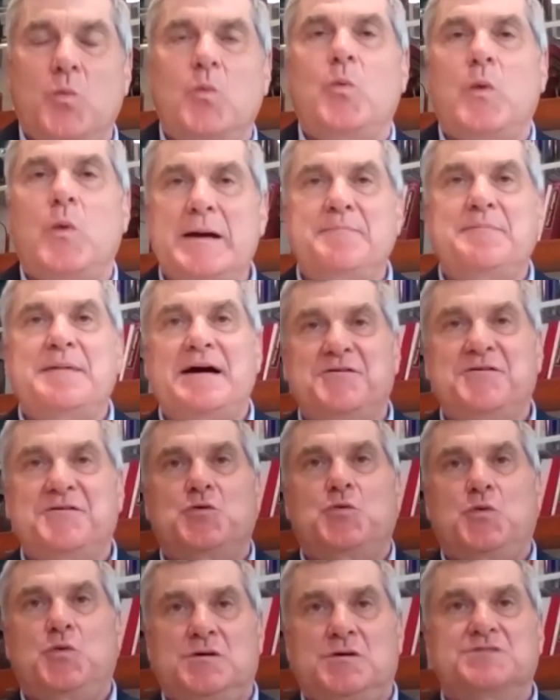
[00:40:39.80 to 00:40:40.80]
wipe out
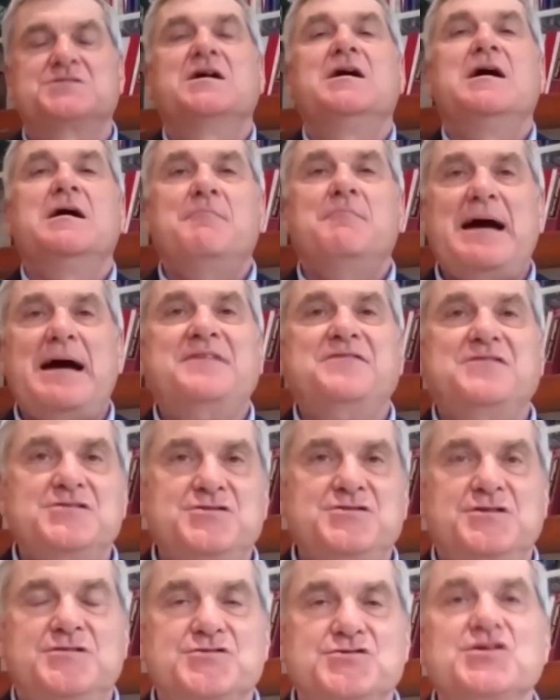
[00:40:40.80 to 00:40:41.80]
the world's
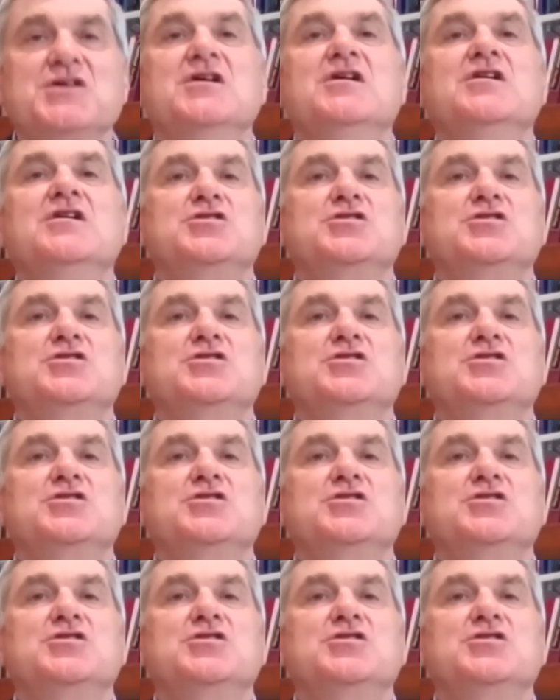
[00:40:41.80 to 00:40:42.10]
pathogens.